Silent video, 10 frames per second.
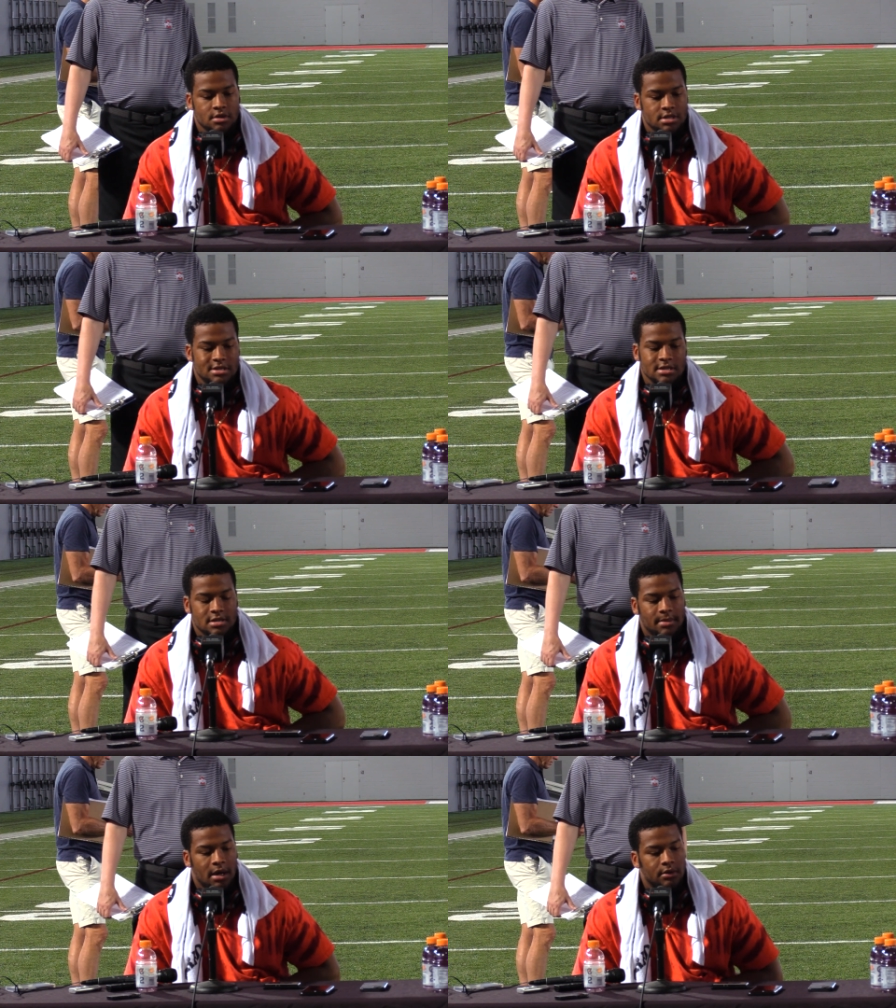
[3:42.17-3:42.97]
It's
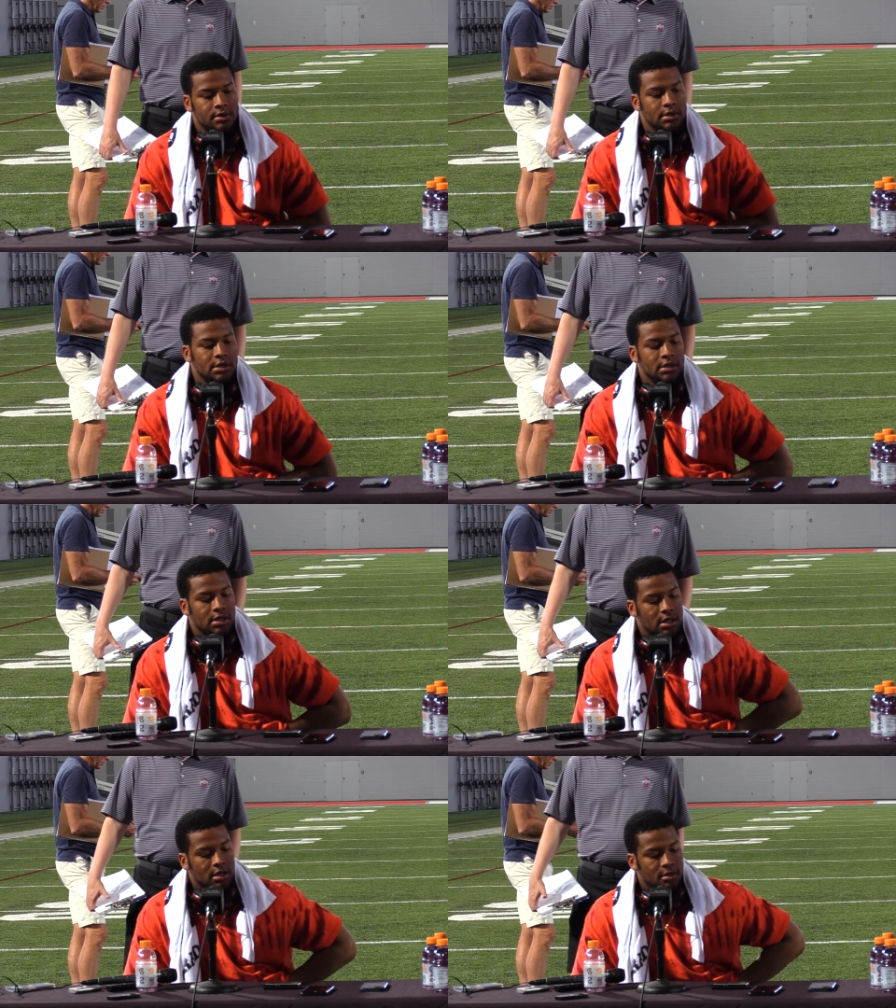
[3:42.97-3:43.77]
just about
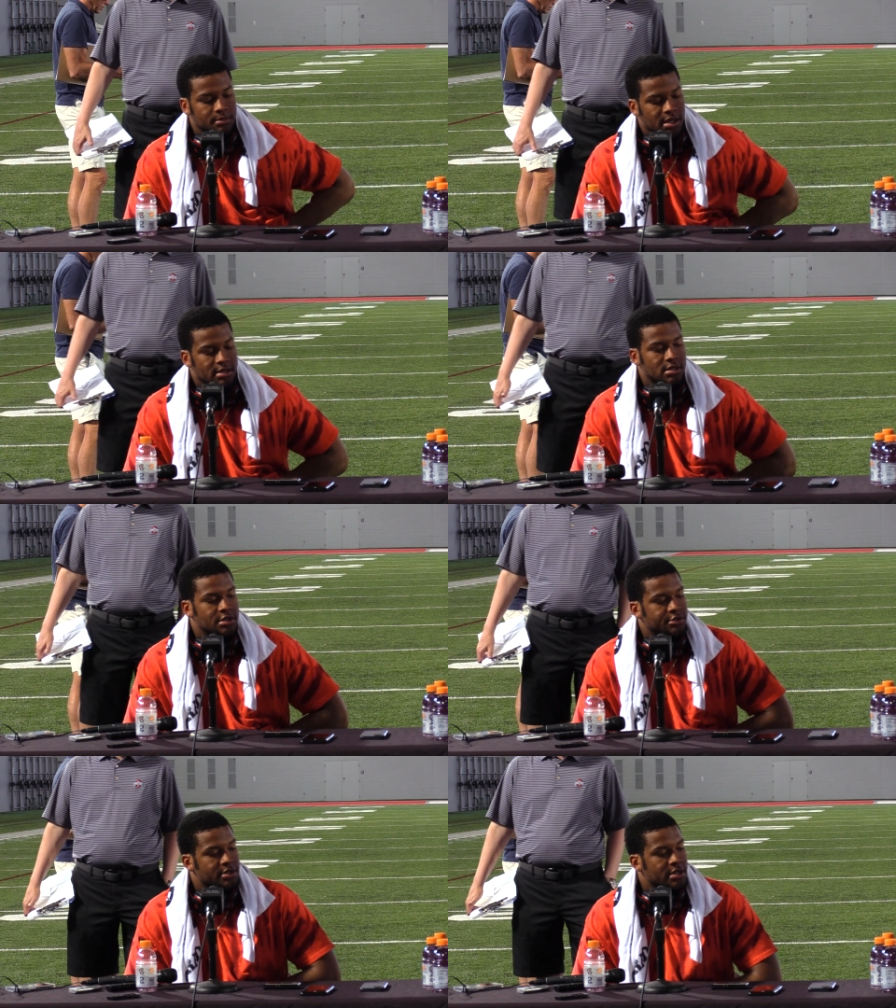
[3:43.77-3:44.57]
getting the
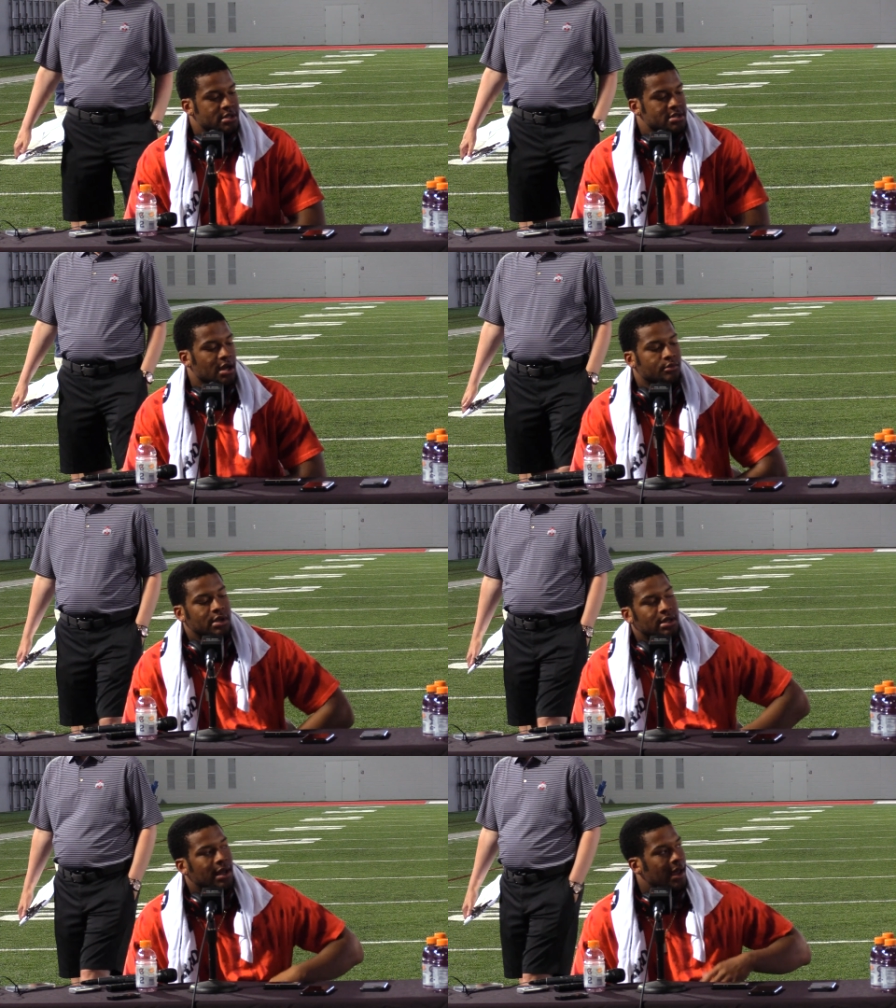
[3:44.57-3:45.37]
little things like
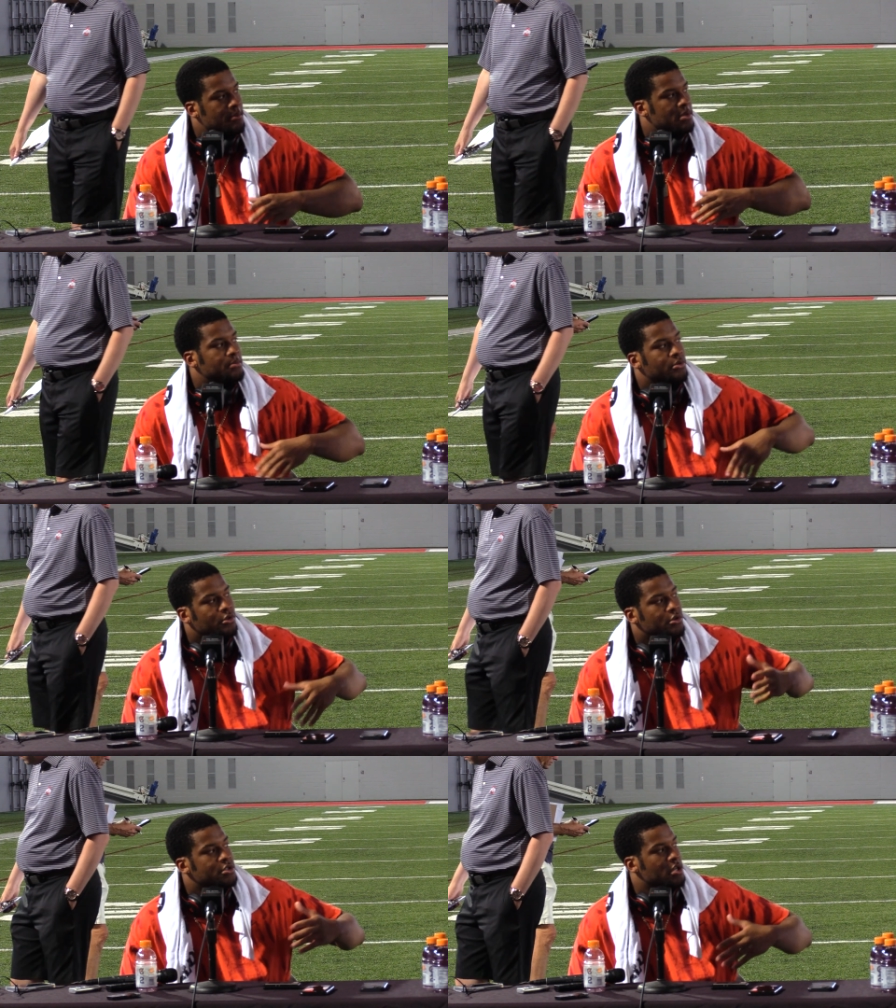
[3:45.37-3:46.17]
reading linemen,
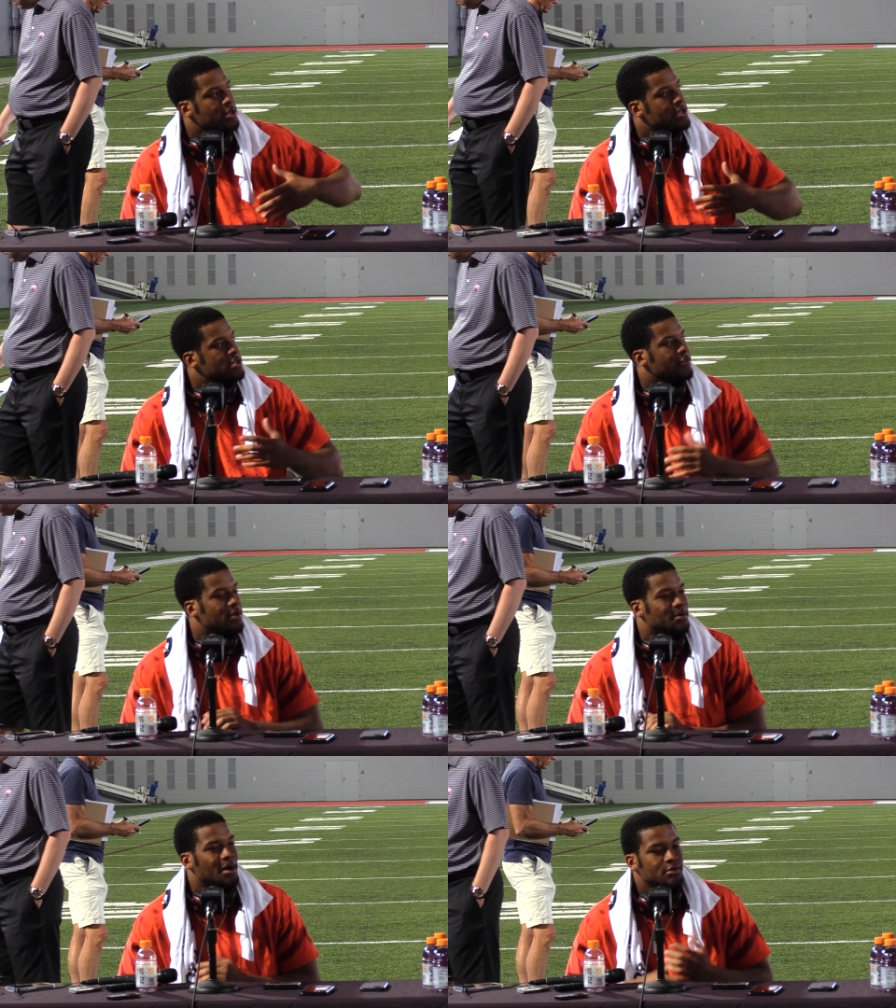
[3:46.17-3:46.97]
pulls, all that stuff
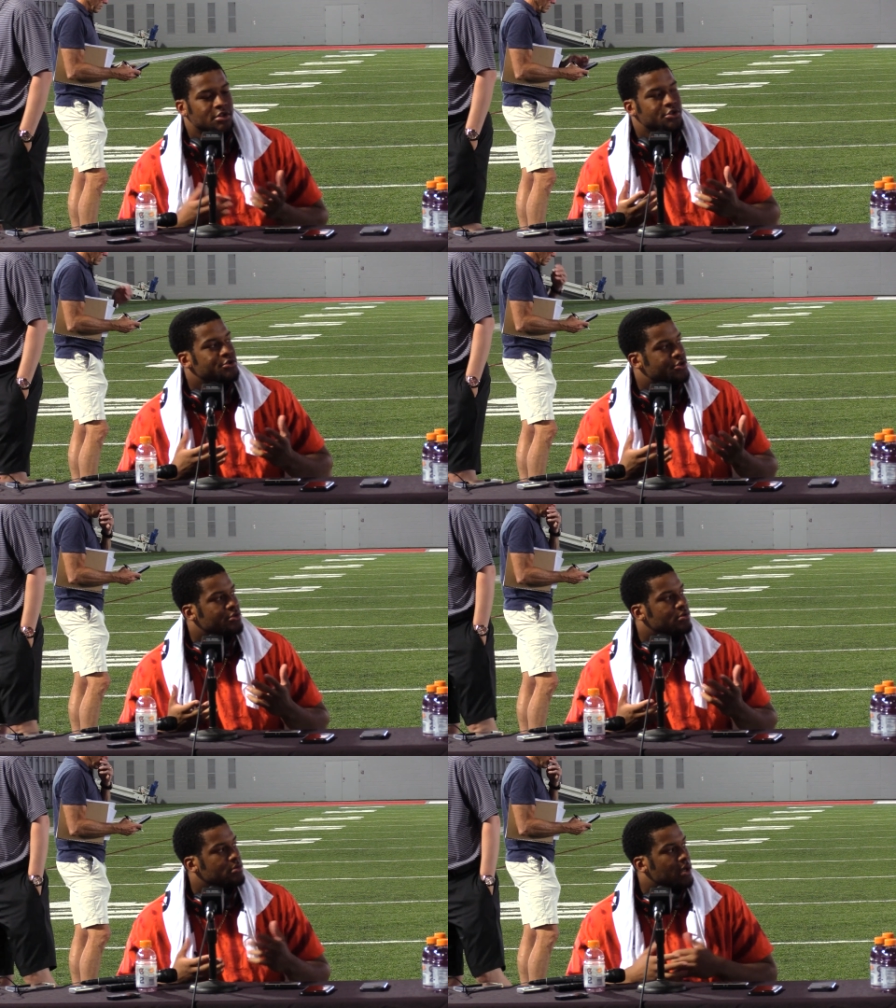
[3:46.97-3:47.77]
that I'm not really used
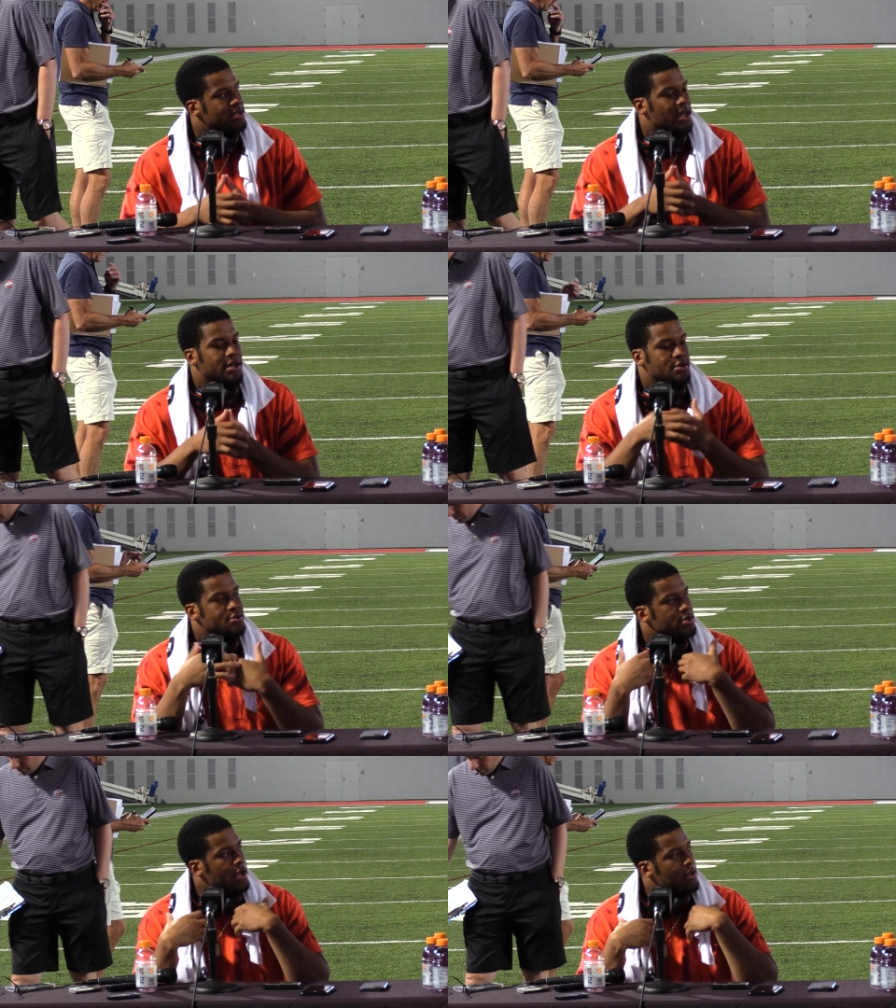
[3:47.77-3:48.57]
to. I just got to get
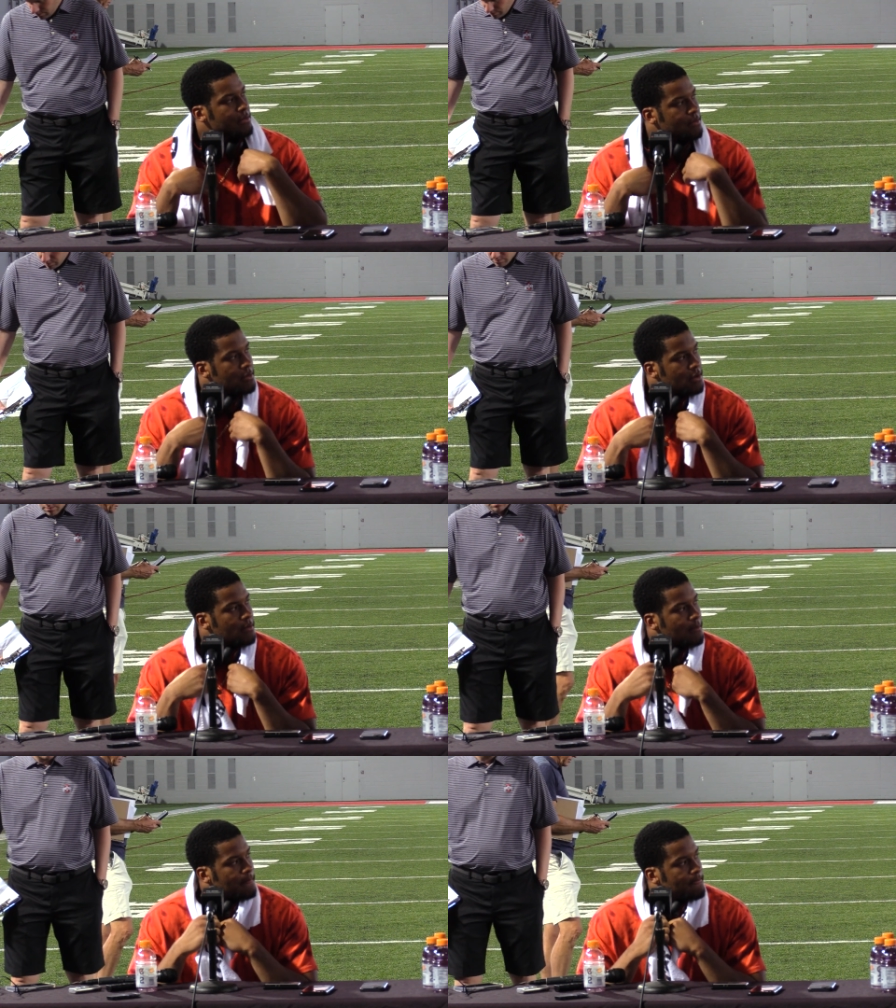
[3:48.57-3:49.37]
used to that.
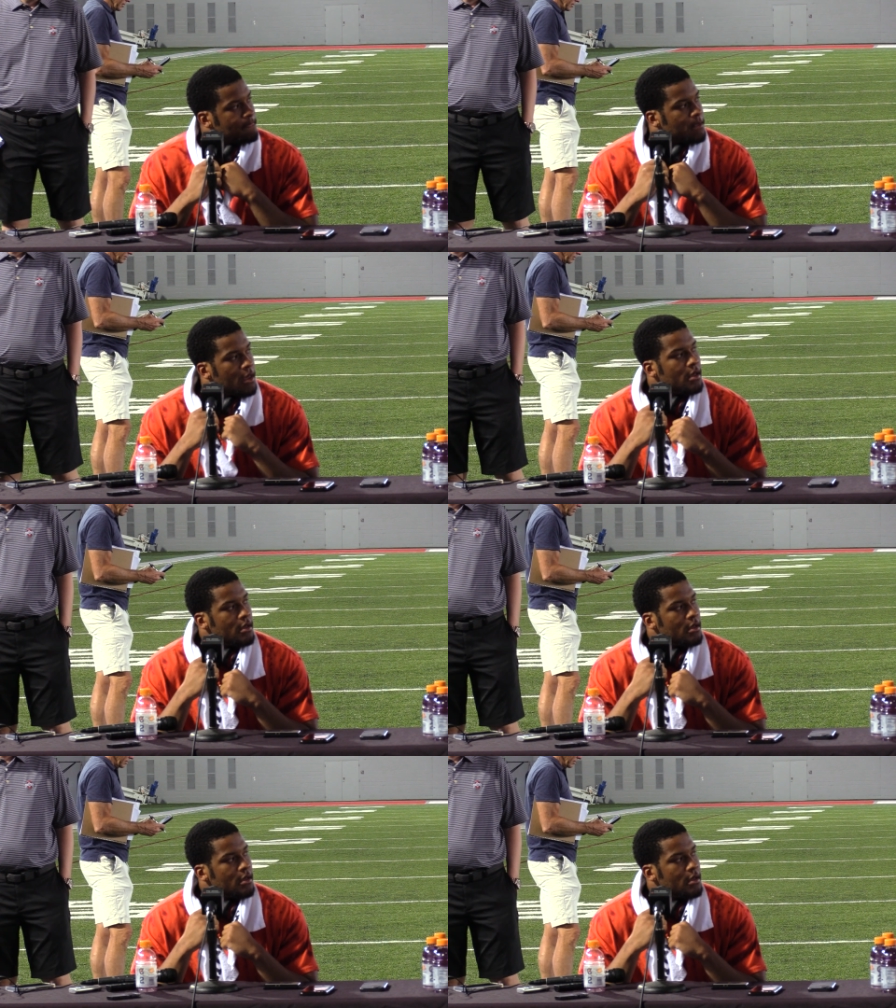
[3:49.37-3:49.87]
Yeah.